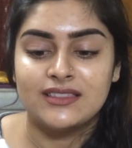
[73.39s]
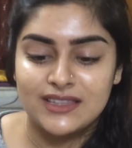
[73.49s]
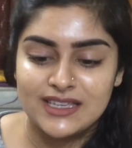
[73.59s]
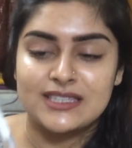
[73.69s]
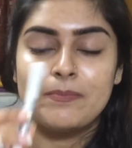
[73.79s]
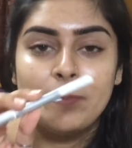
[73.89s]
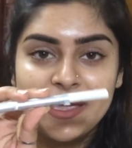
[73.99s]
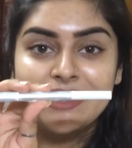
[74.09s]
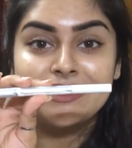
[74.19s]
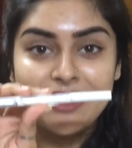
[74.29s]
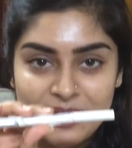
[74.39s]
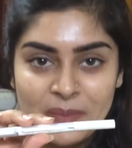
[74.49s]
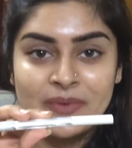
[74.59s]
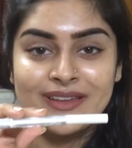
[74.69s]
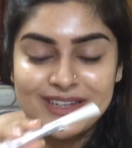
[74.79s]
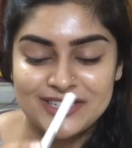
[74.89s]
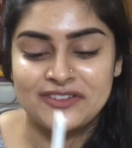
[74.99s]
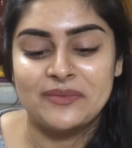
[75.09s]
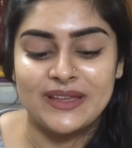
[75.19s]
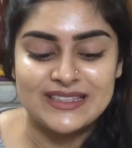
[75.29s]
this beat up
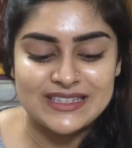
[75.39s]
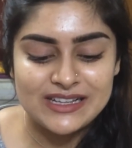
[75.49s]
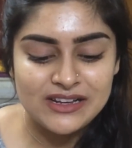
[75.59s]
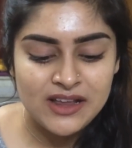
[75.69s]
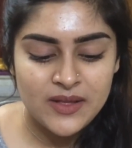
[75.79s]
Innisfree pencil.